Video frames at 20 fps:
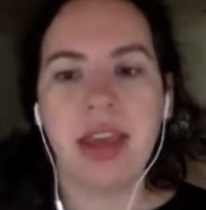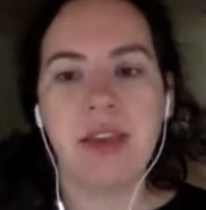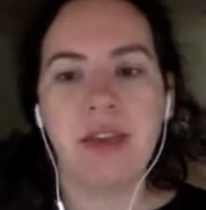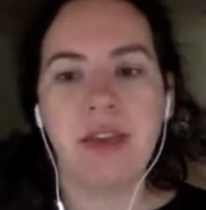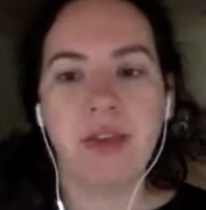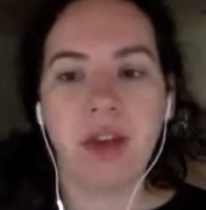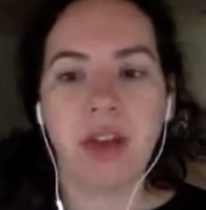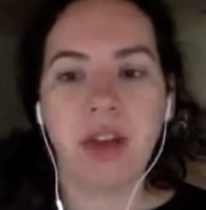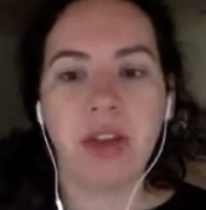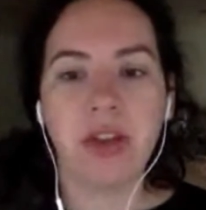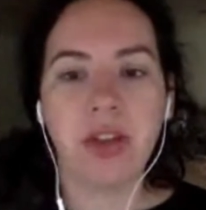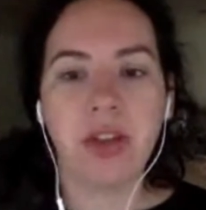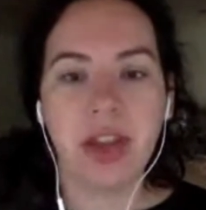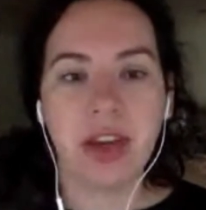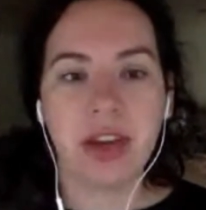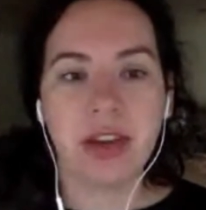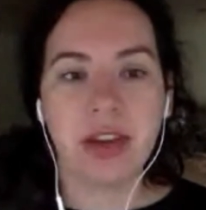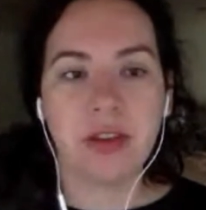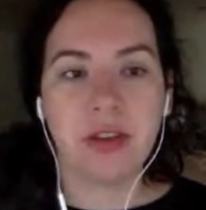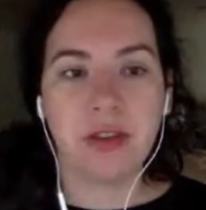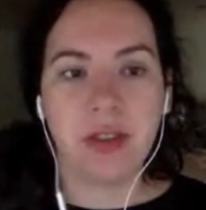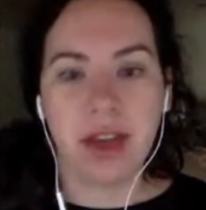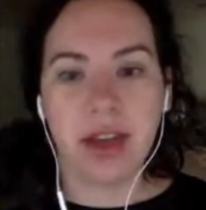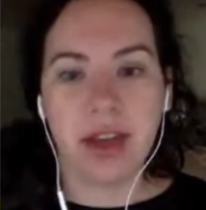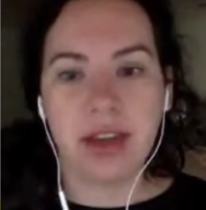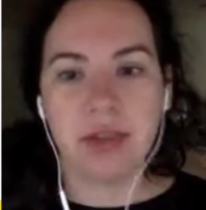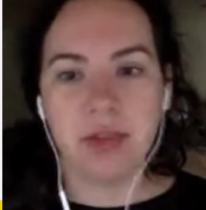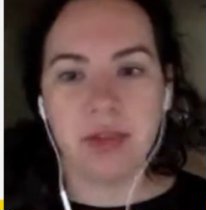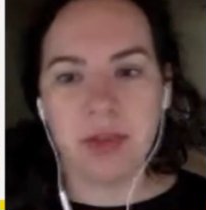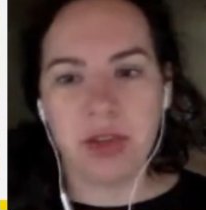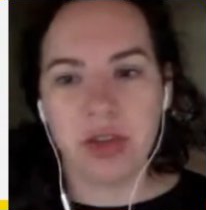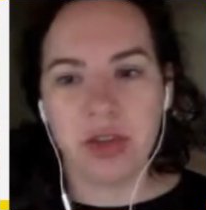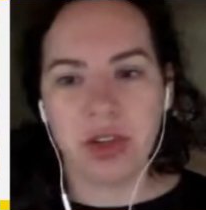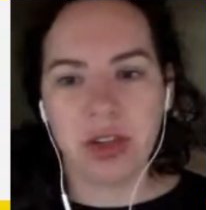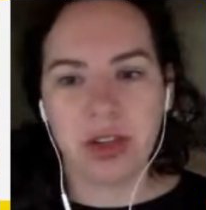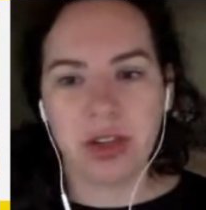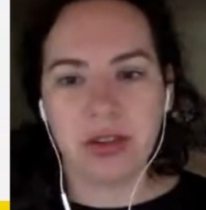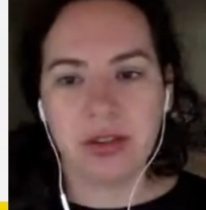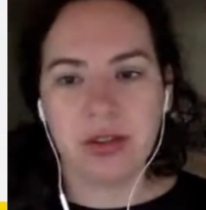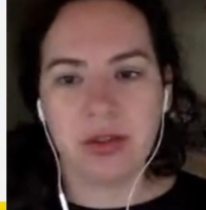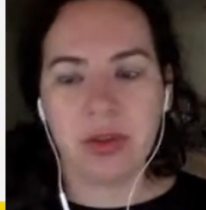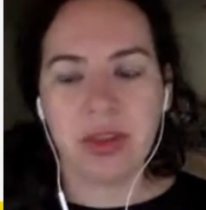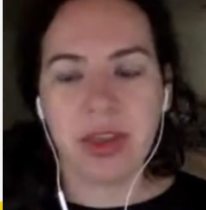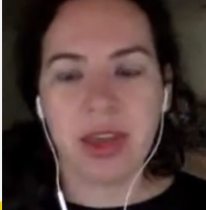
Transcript: They follow their defined missions.